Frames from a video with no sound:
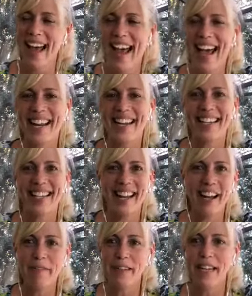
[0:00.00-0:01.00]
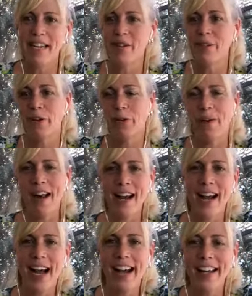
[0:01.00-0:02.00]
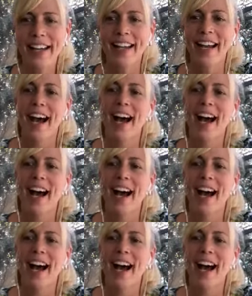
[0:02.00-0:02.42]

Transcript: and he loved it, and he was great at it.